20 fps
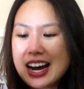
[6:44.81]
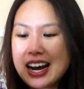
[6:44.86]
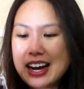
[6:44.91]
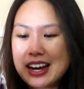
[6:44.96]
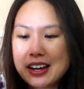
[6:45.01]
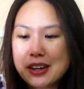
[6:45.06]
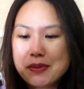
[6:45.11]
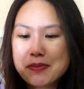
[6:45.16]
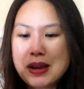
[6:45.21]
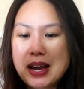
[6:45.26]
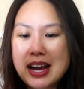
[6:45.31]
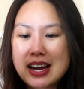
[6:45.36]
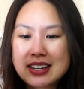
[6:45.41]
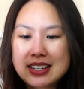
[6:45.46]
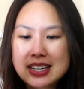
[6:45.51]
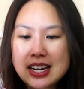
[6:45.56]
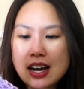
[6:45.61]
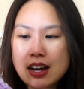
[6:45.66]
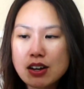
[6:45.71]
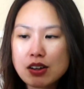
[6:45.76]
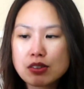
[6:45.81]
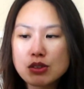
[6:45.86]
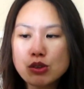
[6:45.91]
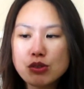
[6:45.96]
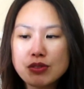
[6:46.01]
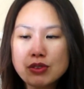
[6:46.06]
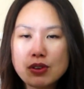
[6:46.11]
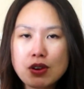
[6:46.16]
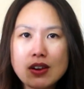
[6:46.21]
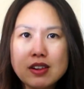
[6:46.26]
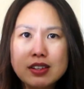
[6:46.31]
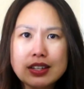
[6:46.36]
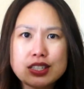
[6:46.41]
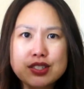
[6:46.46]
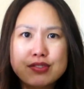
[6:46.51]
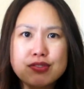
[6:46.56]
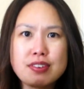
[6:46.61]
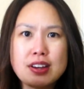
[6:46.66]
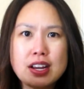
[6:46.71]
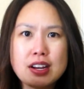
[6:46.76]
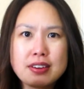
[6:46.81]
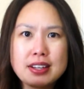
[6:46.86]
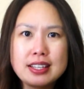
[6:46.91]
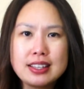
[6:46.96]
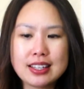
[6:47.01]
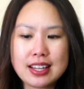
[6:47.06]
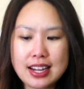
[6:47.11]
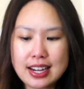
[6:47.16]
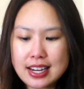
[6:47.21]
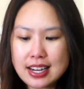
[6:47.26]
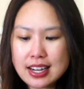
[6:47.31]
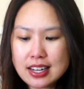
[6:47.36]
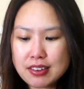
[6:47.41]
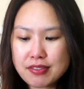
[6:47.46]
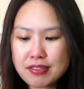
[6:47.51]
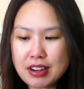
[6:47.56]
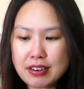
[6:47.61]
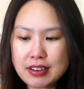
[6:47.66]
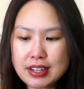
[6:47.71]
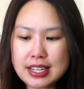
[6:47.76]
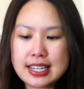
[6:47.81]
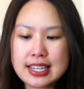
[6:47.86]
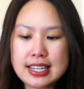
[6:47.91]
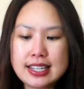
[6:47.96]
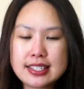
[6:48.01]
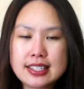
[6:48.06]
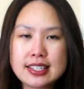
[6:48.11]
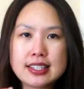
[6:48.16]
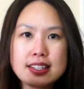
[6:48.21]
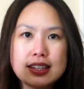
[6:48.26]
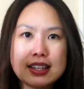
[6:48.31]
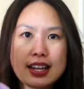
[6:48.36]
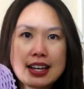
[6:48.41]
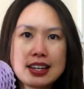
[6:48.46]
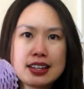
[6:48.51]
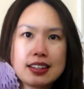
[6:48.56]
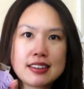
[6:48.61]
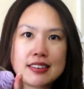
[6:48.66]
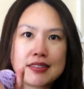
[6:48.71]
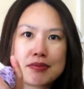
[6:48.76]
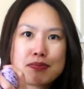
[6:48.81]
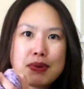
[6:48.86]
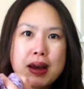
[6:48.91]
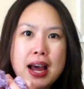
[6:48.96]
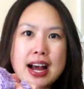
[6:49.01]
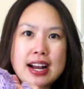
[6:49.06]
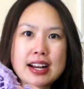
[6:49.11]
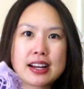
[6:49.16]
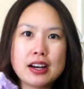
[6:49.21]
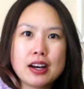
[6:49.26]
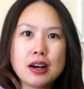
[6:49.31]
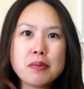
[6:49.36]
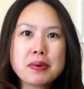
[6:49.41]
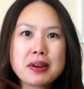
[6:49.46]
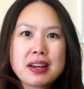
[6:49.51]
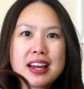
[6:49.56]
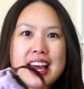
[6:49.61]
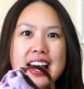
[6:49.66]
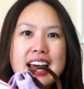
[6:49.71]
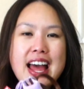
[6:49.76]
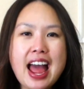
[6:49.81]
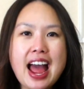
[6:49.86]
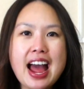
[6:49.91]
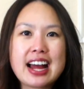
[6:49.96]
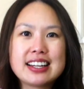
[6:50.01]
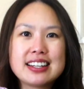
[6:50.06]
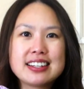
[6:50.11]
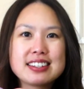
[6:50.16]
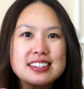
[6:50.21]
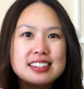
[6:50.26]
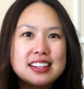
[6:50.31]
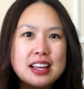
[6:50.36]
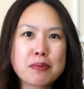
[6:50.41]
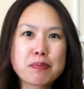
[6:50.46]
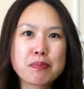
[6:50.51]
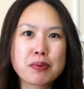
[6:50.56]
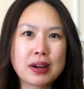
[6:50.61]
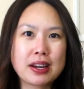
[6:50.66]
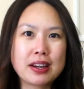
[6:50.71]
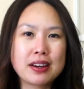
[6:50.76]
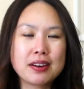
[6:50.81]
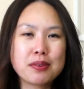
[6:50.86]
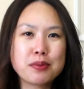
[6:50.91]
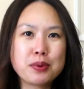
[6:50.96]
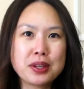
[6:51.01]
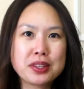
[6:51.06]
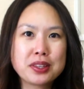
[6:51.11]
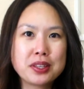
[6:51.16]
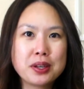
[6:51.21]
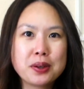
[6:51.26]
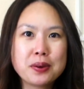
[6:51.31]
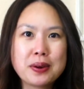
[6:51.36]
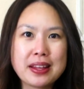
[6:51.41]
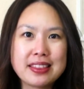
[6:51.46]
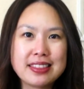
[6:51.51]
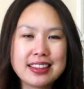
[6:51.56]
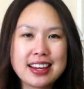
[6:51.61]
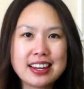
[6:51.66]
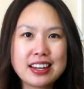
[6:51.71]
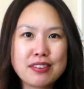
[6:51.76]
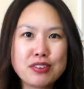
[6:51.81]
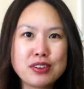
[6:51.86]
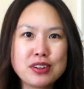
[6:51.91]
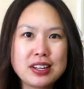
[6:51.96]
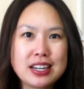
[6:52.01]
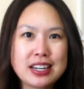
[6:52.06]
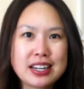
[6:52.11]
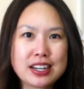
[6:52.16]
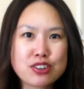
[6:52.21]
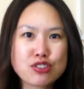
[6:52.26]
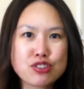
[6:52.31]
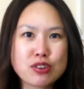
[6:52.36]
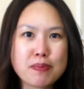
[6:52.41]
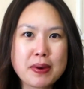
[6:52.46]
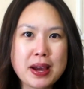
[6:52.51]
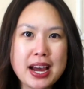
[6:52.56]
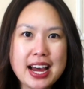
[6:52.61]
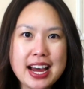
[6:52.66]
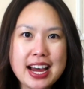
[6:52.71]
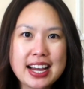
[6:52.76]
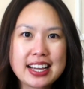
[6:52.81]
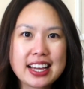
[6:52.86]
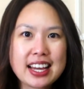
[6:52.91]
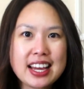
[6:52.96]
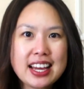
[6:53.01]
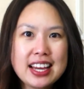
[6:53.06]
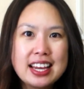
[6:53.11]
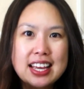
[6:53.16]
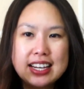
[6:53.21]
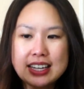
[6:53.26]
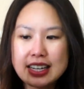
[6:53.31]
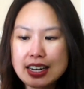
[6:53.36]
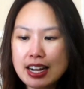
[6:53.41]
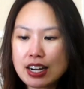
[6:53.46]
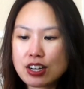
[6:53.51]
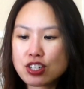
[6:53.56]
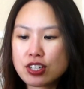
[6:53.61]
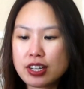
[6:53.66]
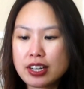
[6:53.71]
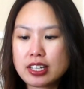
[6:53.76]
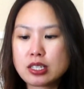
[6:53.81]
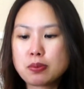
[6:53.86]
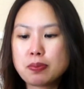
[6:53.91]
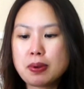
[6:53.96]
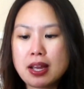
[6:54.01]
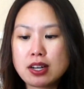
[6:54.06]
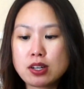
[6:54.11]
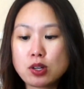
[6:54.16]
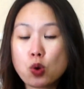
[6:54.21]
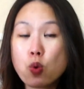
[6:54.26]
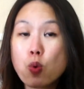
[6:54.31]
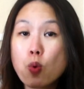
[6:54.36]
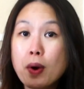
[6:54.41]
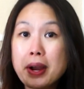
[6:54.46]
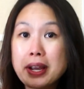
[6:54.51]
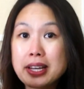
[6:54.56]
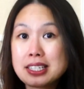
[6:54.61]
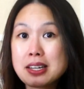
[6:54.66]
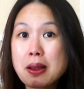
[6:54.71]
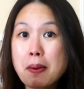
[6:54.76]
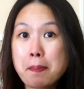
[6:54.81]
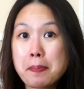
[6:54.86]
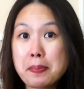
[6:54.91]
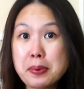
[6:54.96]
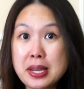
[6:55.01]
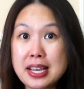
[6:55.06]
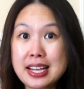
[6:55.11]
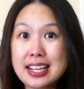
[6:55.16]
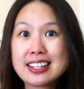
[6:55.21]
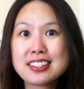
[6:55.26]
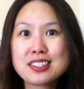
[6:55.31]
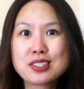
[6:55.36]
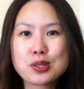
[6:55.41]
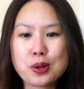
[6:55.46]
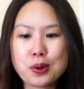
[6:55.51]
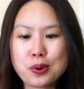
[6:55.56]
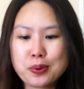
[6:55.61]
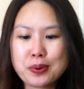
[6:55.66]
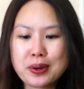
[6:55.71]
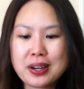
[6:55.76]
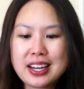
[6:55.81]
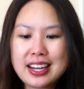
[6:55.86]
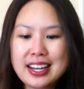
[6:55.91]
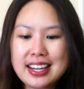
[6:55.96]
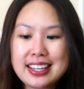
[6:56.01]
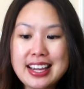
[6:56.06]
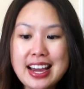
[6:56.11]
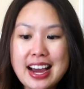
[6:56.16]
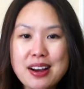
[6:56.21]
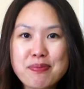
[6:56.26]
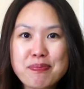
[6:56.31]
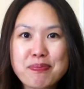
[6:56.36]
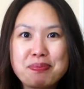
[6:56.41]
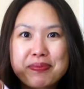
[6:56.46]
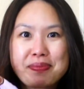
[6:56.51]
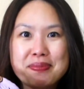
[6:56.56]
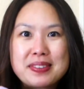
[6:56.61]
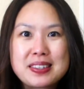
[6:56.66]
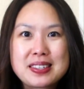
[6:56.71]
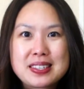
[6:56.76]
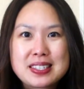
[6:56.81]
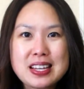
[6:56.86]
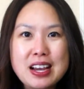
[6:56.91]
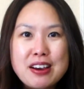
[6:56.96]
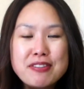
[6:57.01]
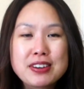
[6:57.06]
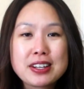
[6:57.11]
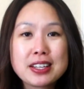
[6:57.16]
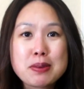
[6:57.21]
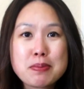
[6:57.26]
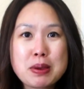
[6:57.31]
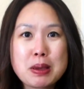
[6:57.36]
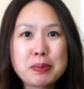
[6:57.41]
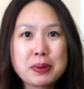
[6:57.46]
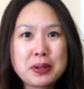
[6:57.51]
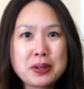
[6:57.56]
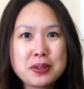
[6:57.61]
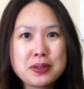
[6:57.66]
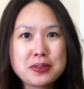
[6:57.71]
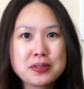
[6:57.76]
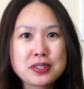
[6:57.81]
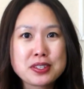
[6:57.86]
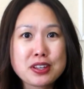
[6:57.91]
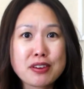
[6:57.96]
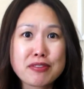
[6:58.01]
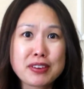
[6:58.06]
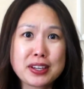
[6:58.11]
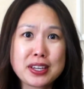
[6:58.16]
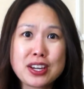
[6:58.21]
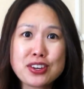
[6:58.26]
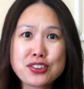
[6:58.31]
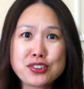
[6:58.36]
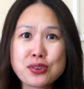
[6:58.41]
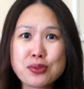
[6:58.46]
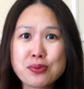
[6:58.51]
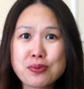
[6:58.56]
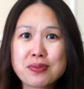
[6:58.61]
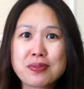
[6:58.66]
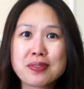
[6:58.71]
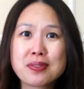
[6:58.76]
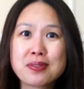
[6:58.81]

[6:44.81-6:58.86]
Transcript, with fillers: Um, and yeah, overall it's very light, very easy to like pack up and like bring with you and then if you need an extra bag it can actually expand quite big so yeah definitely be able to use this on vacation